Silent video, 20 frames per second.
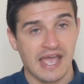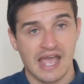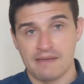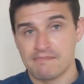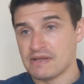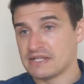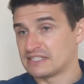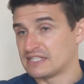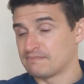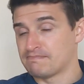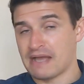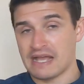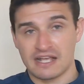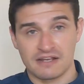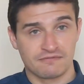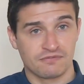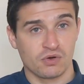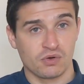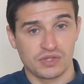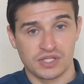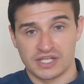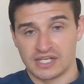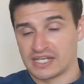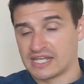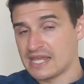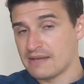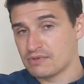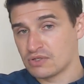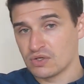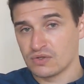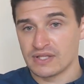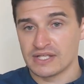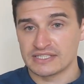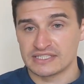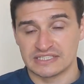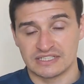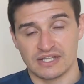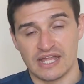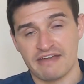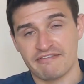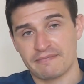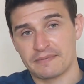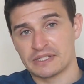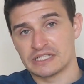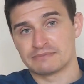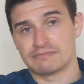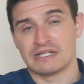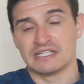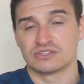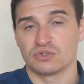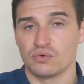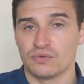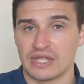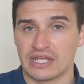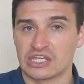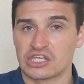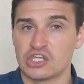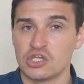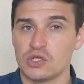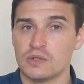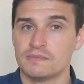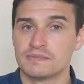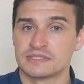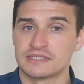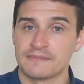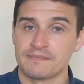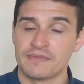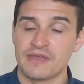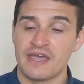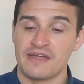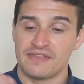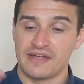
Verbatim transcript: And basically back and forth you're going to keep doing this until everybody's placed all their cubes.